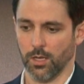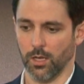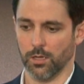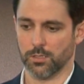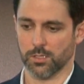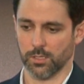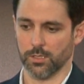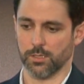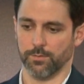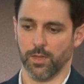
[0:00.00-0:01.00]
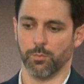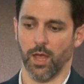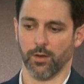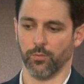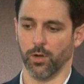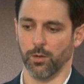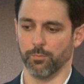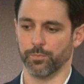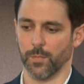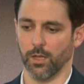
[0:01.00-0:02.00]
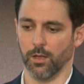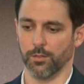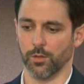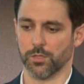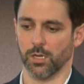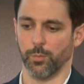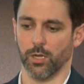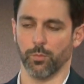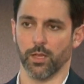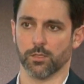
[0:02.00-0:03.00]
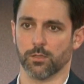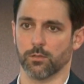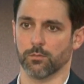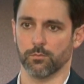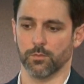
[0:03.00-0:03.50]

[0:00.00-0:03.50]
to solicit feedback from. Those are going to be your best